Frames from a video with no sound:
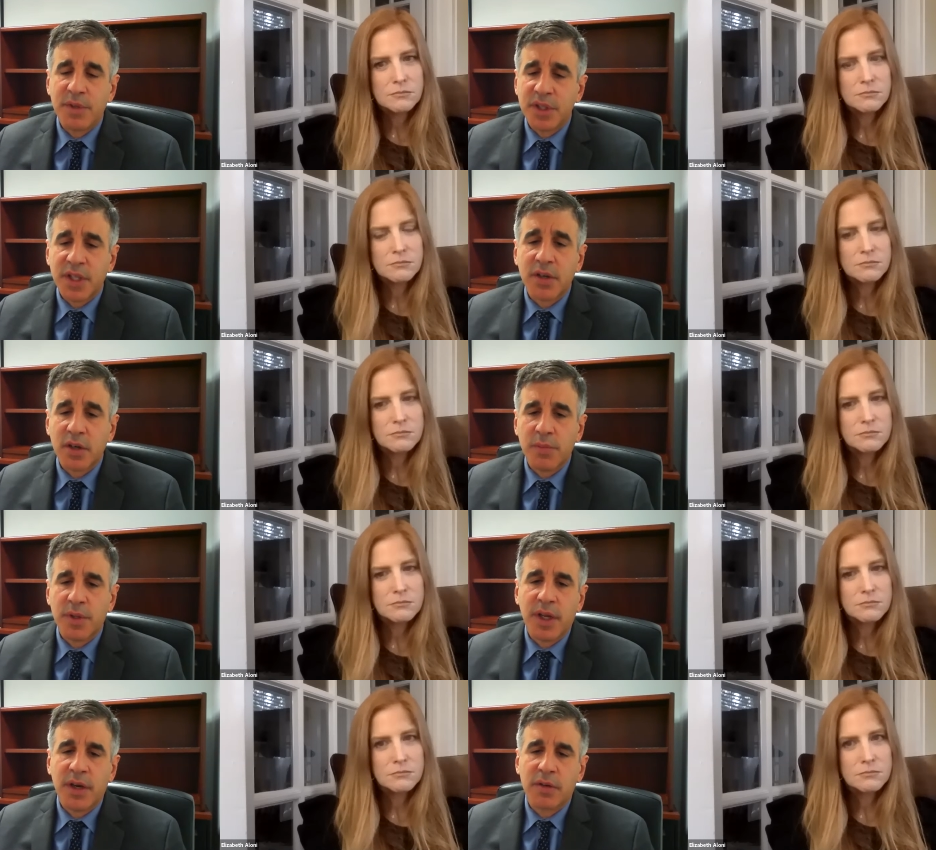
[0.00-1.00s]
Speaker 1: damages that
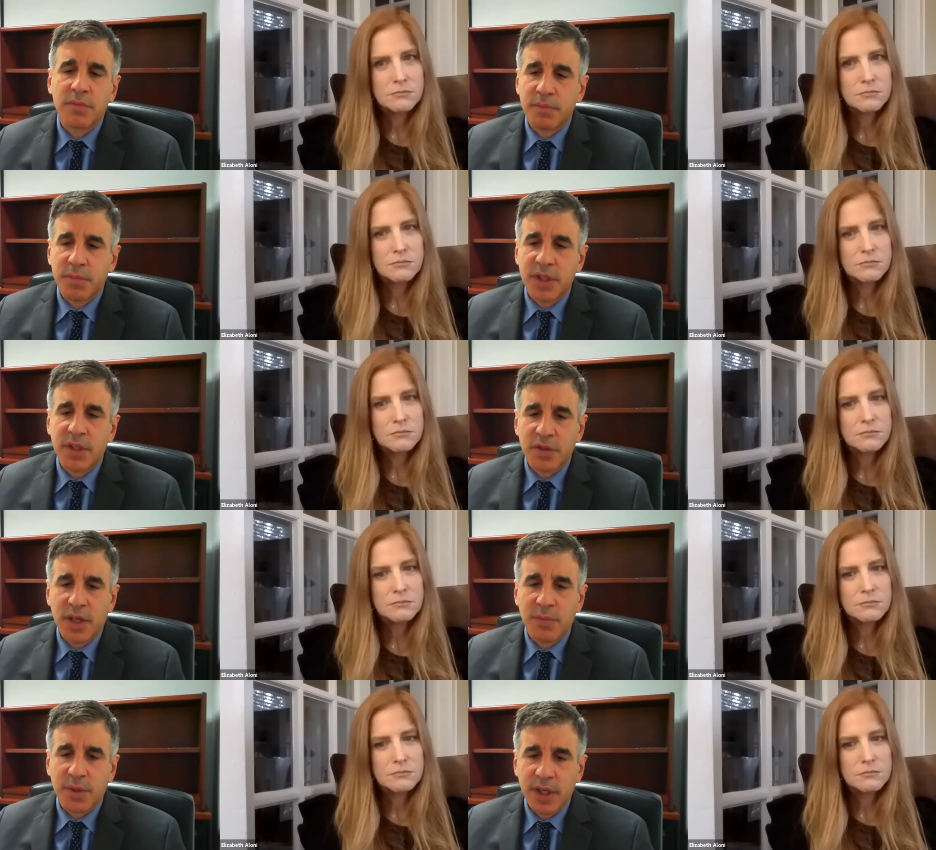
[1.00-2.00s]
occur, but they are
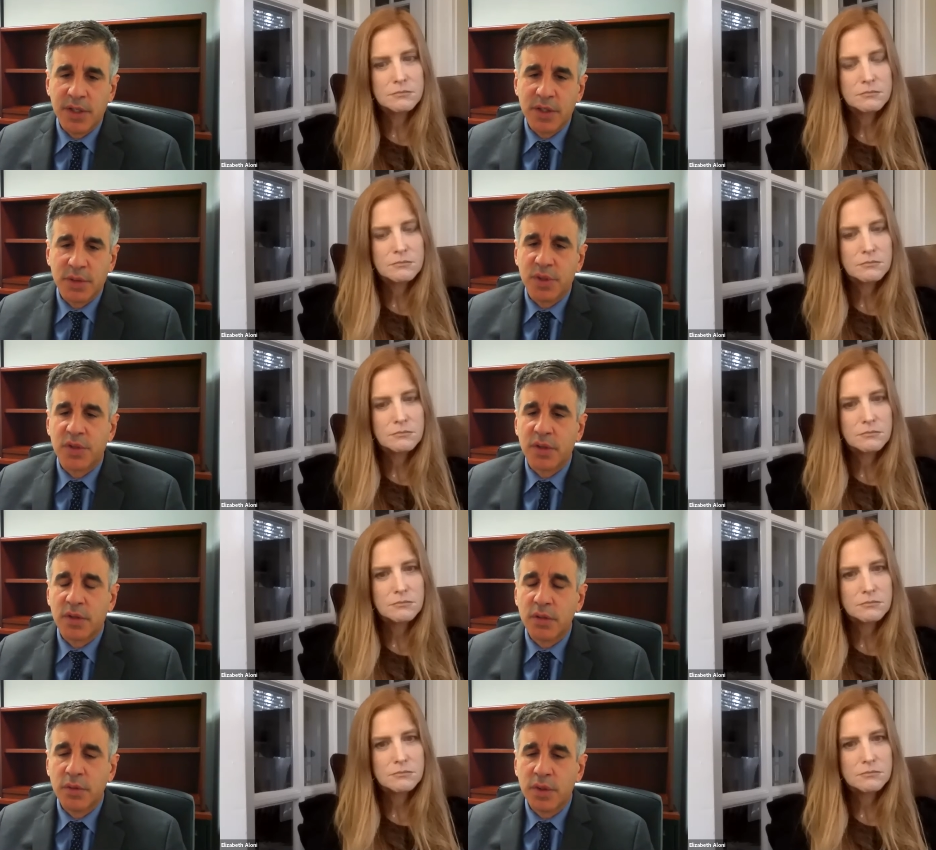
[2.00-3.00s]
potential complications,
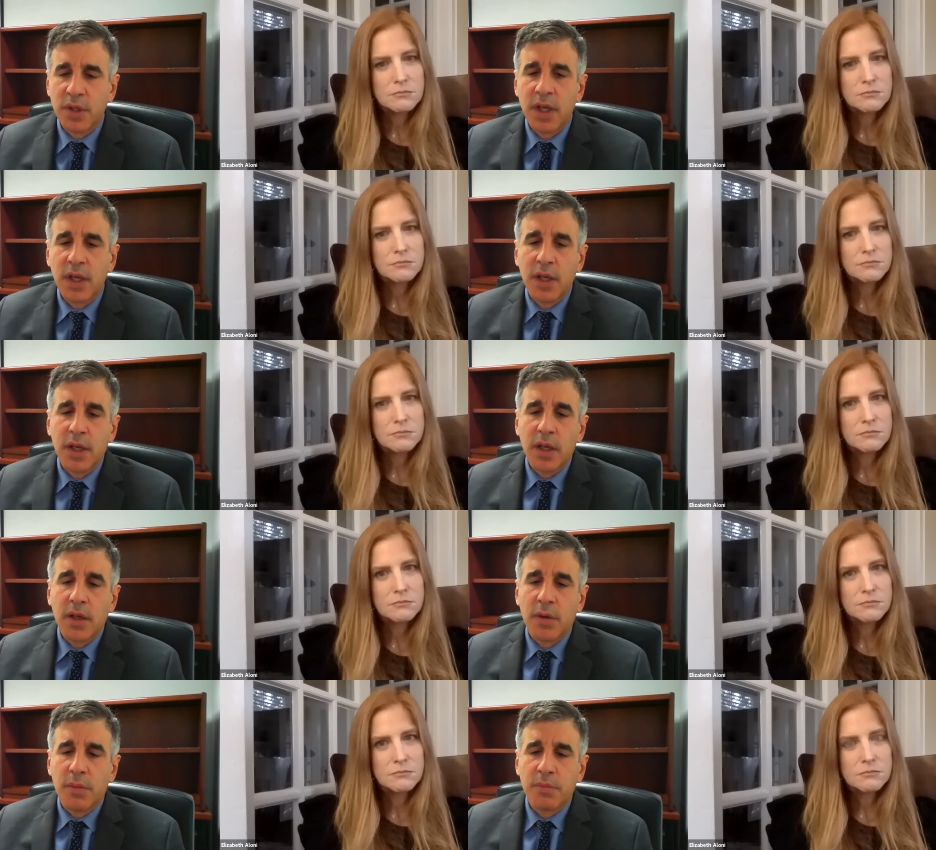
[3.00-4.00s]
which include,
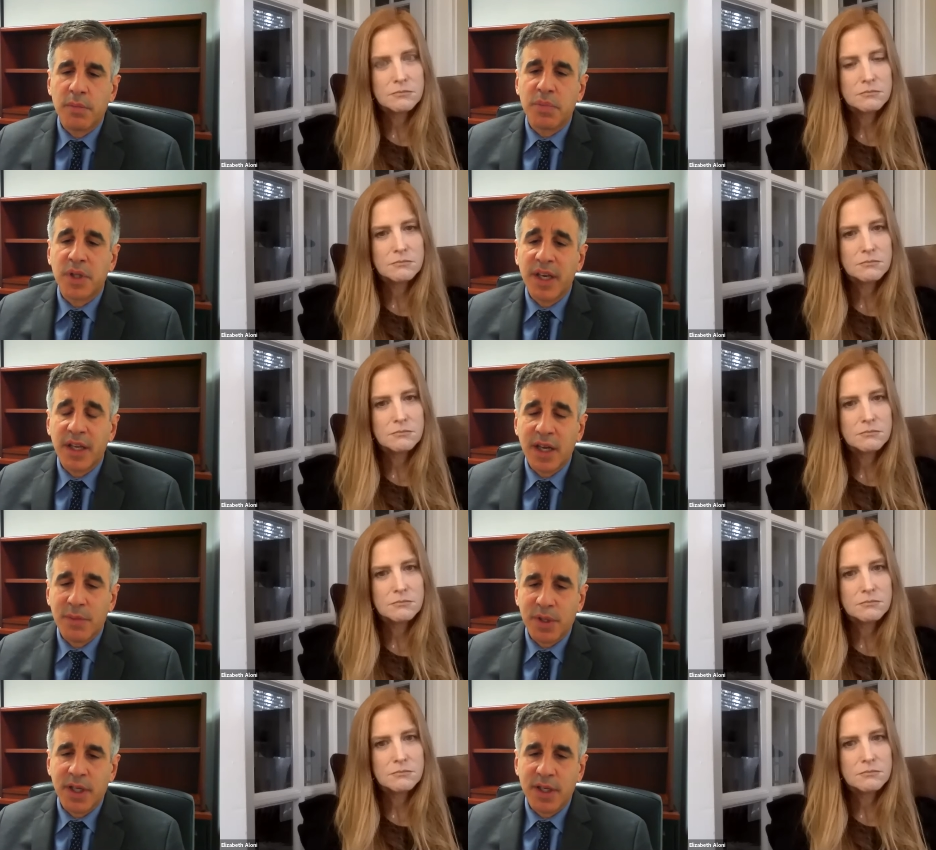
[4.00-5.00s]
you know,
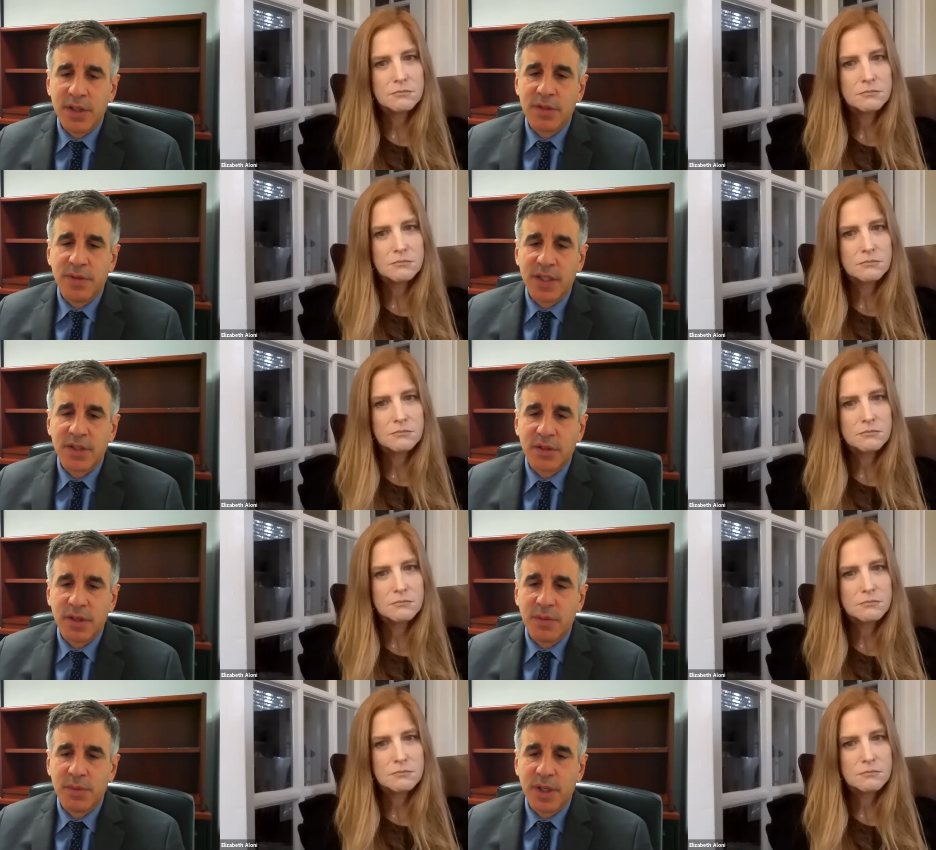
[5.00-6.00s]
bleeding complications,
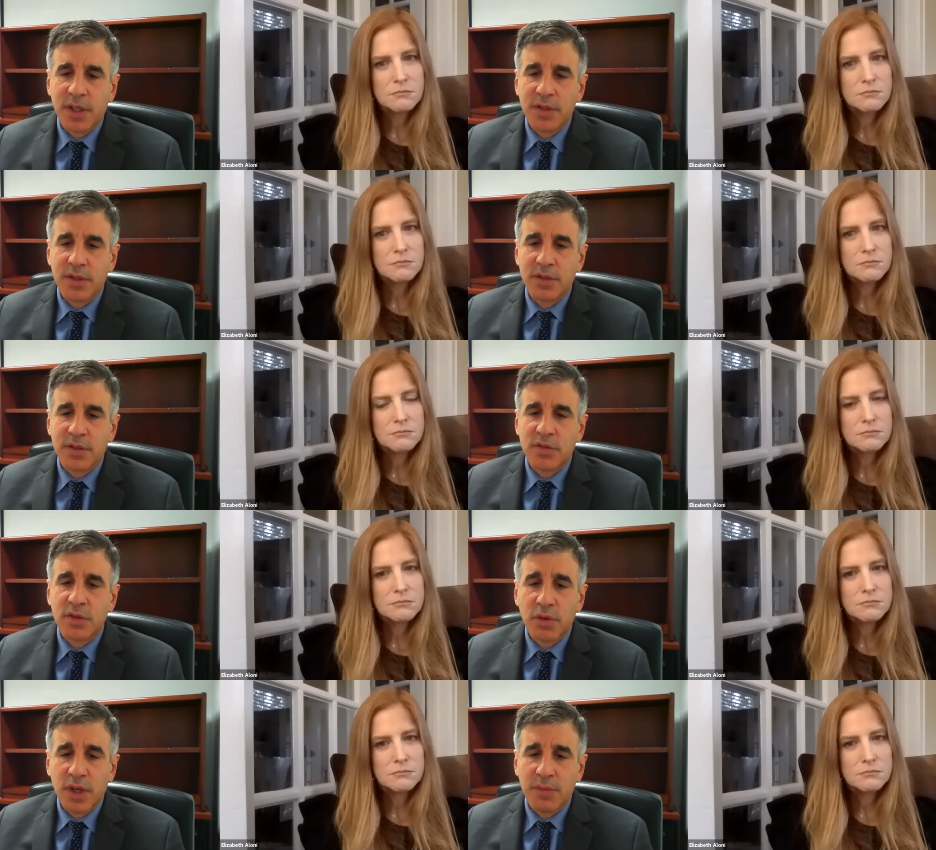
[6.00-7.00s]
vascular complications,
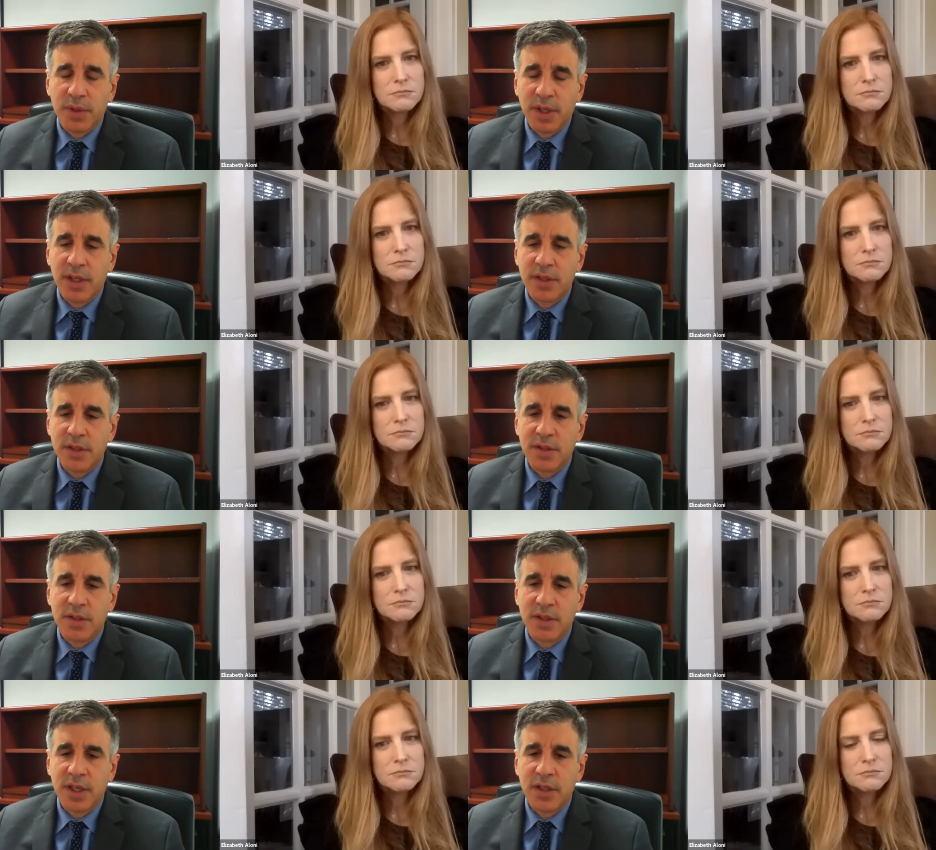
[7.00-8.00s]
stroke
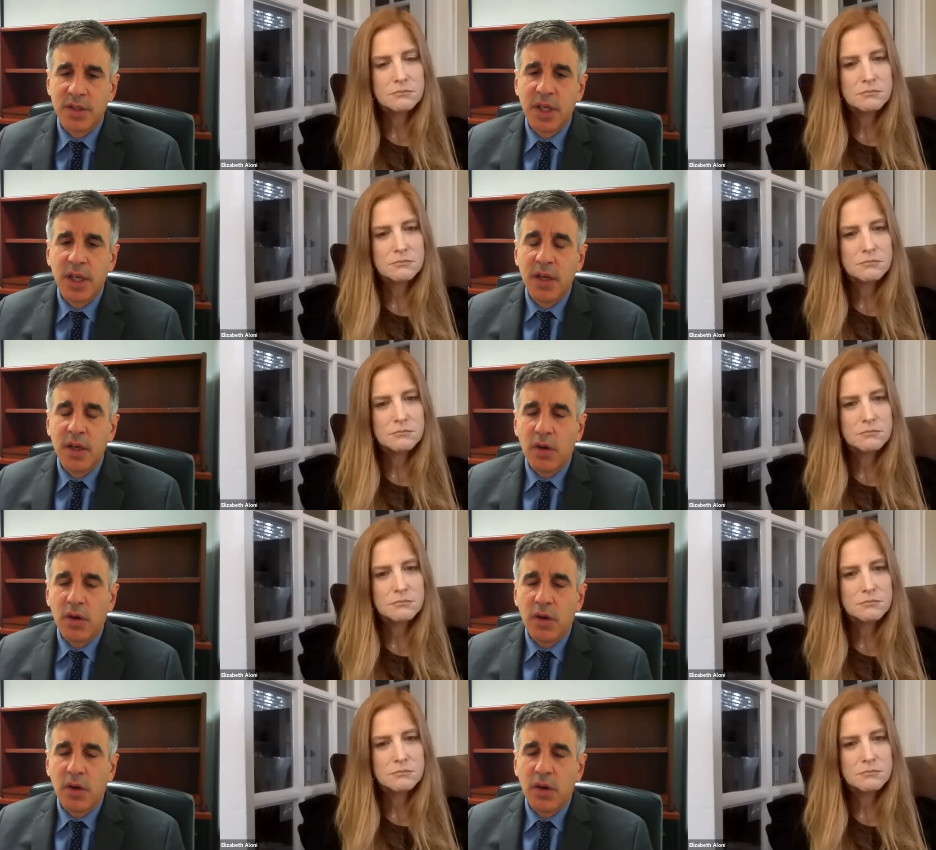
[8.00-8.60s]
complications, and such.